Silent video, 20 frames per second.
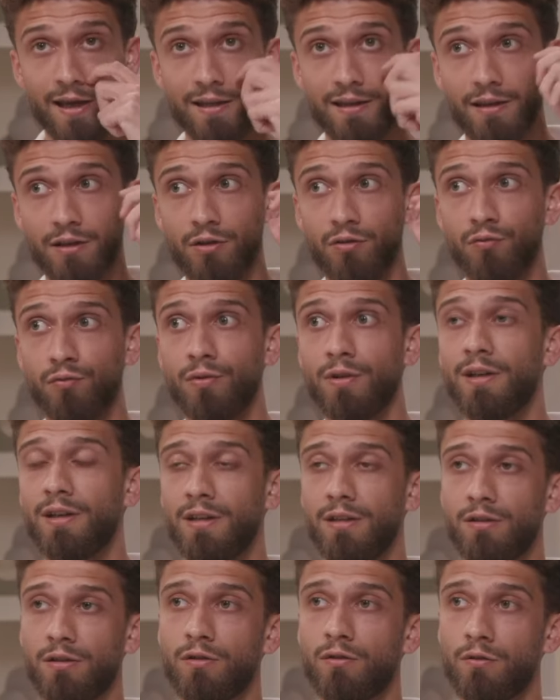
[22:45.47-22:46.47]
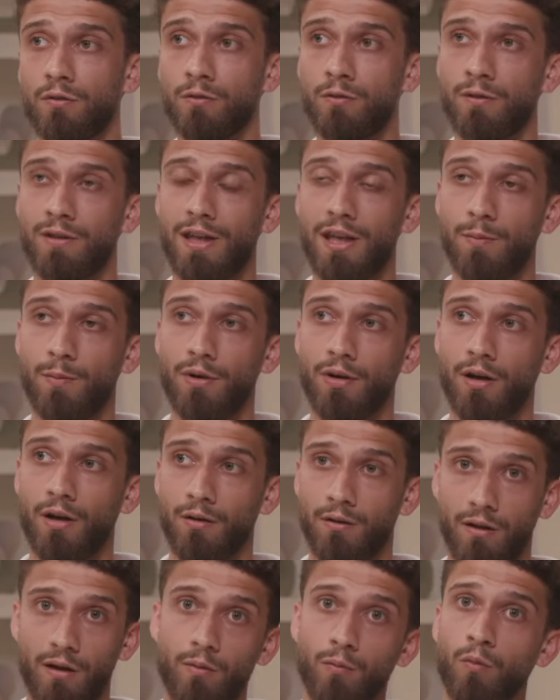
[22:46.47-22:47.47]
that you really do keep an eye
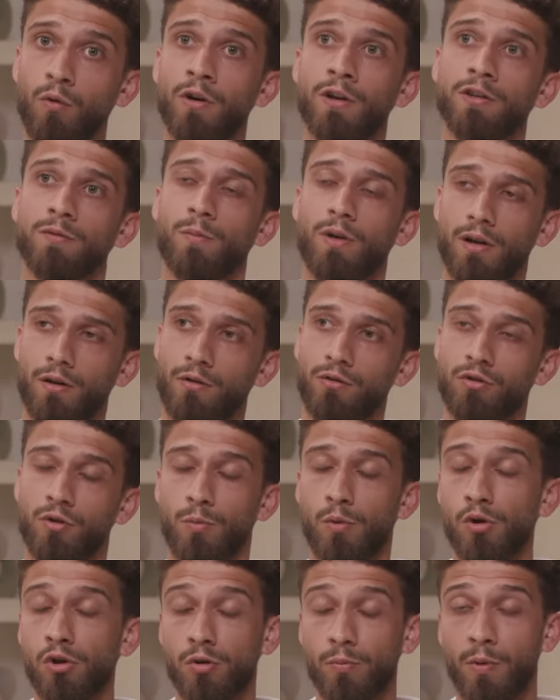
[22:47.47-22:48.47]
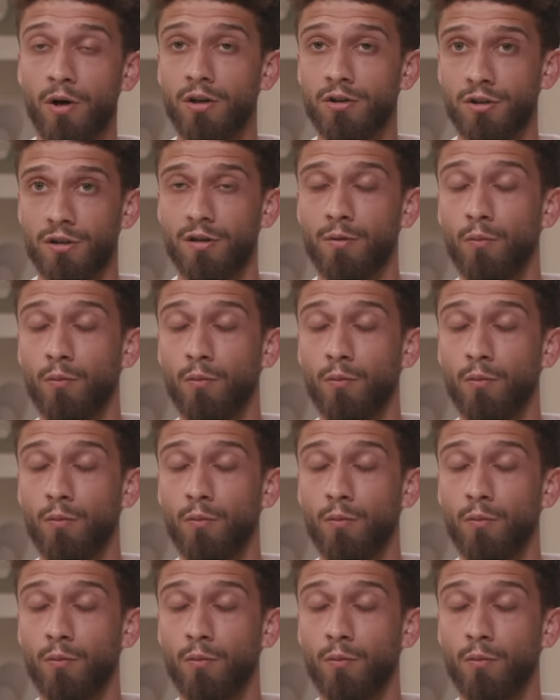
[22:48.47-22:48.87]
on, like, what is my contribution margin?